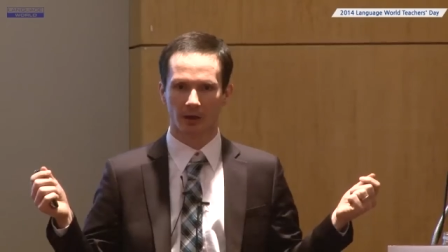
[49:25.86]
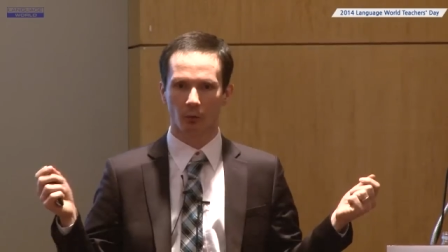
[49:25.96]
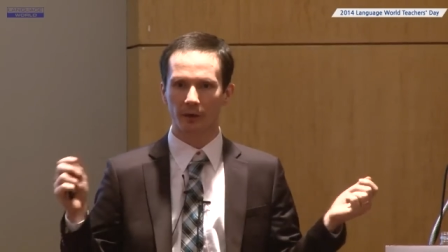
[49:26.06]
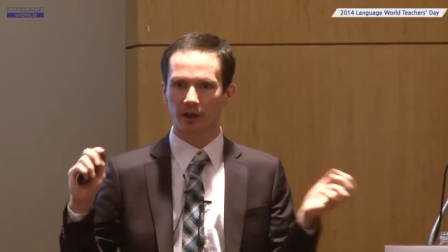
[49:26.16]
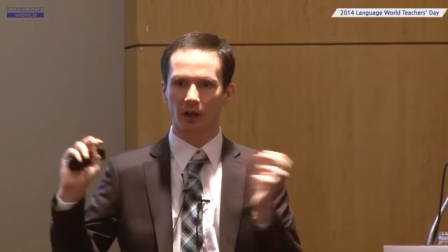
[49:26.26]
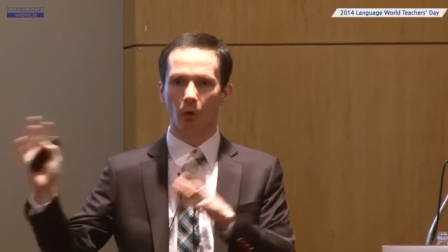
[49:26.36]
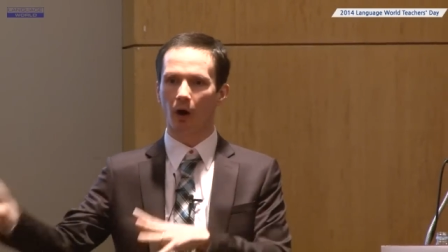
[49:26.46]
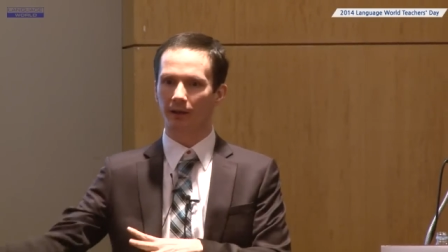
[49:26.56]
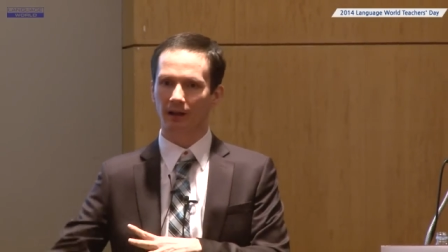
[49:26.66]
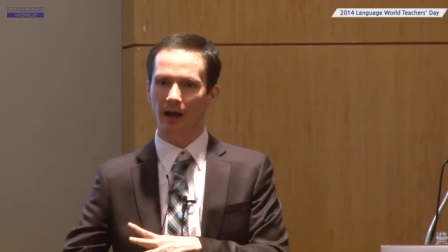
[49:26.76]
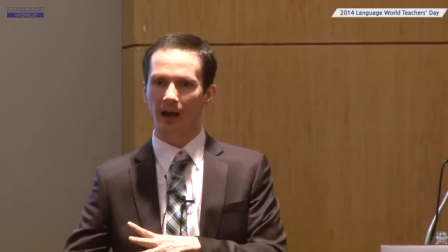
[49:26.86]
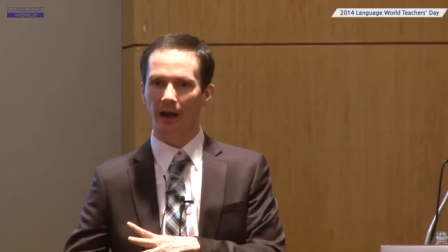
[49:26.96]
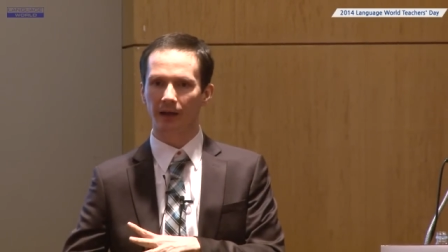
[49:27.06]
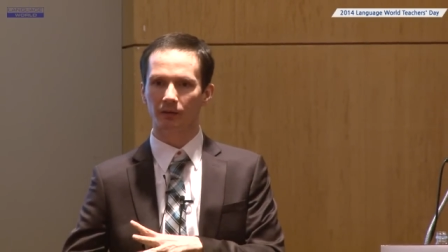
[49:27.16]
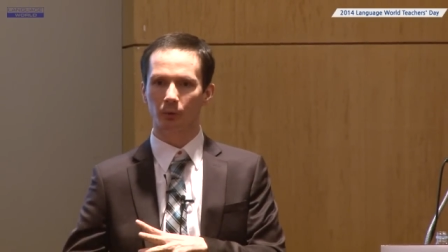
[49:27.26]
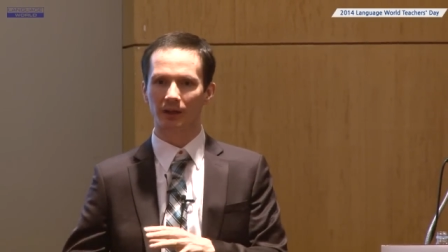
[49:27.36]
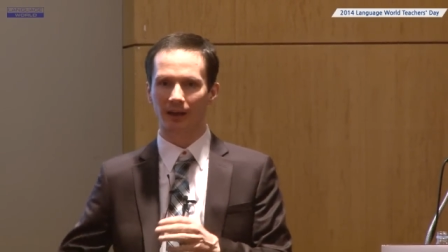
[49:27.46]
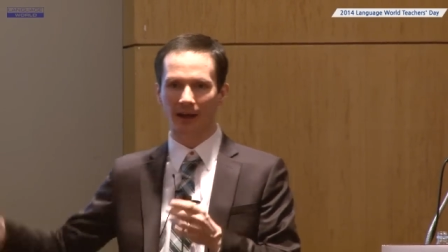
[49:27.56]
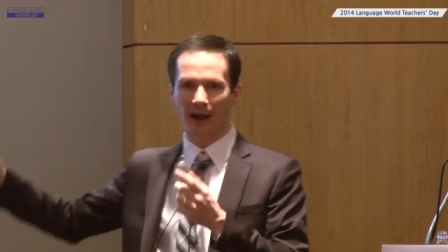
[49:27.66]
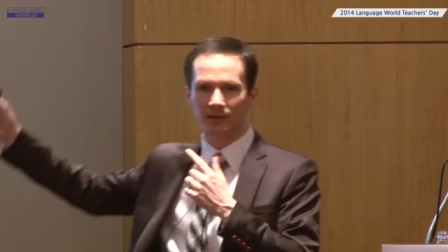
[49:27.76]
We can go online, we can get
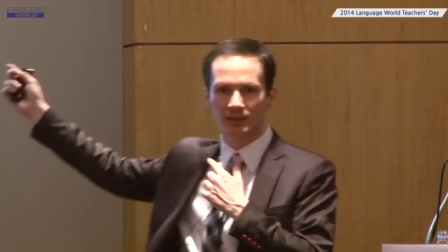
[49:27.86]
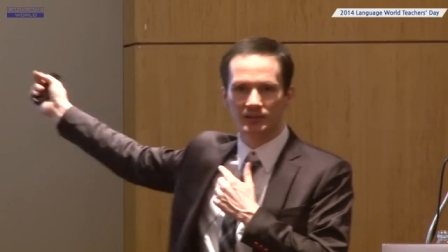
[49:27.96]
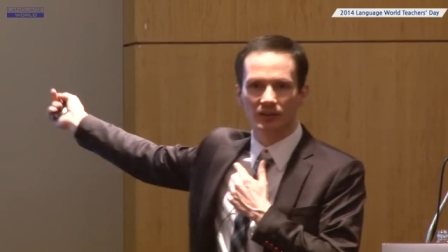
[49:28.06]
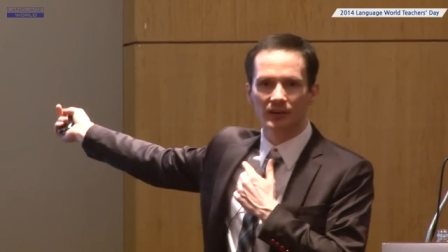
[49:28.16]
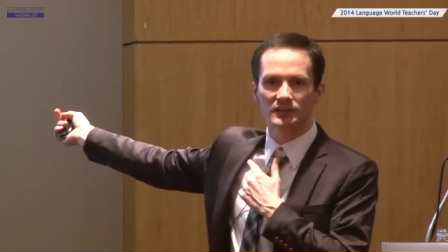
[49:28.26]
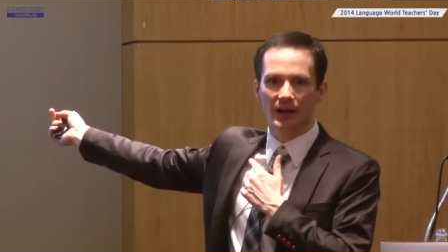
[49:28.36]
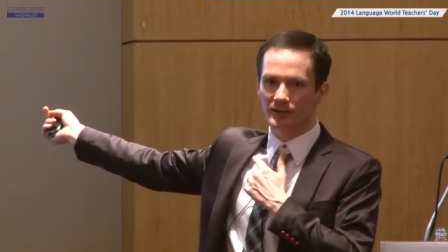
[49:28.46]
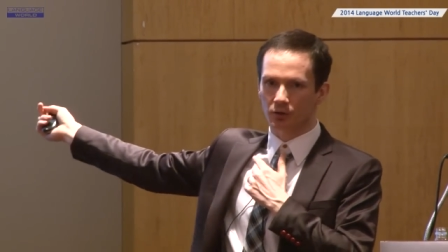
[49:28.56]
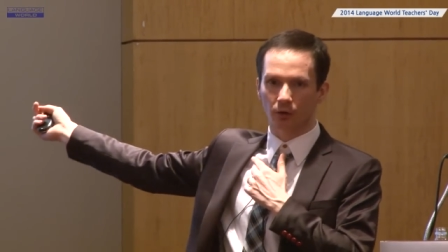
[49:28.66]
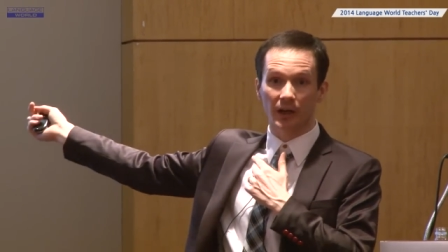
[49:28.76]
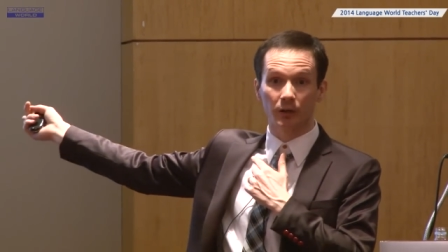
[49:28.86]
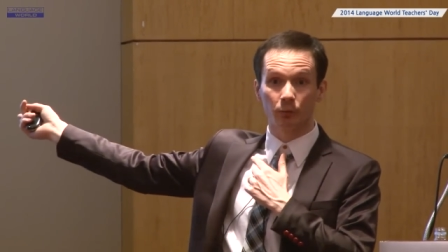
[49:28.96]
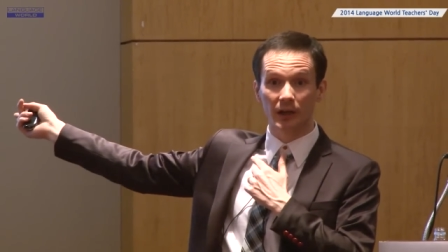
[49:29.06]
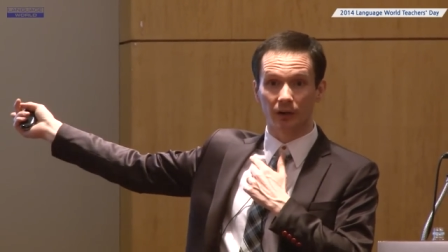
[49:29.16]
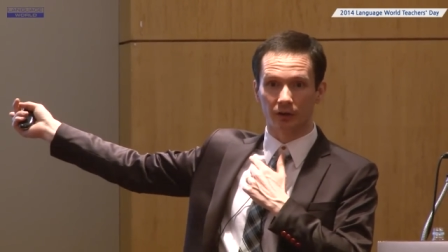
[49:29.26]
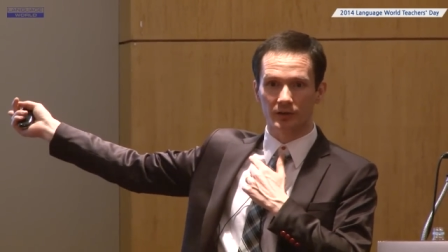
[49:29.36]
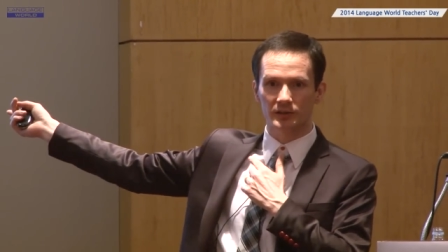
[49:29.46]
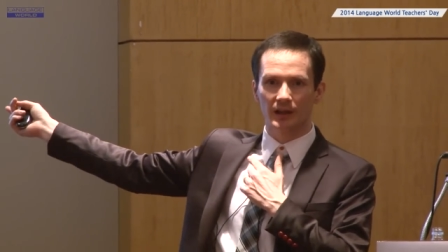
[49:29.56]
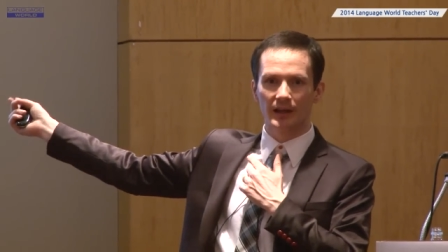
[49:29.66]
access to these kinds of graded readers.